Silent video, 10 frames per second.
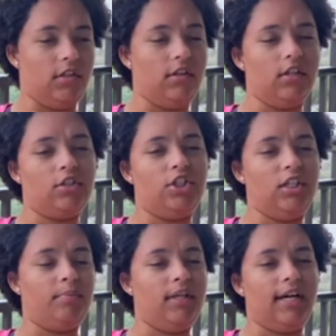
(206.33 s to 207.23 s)
This
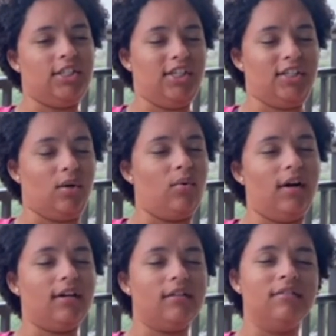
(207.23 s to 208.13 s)
GPS doesn't
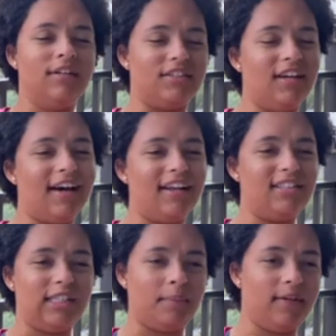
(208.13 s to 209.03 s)
work. It's not a
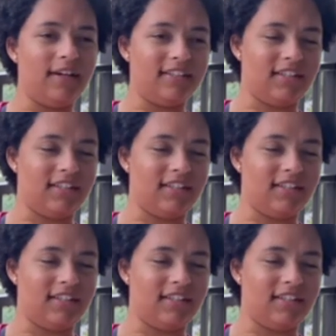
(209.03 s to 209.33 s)
GPS,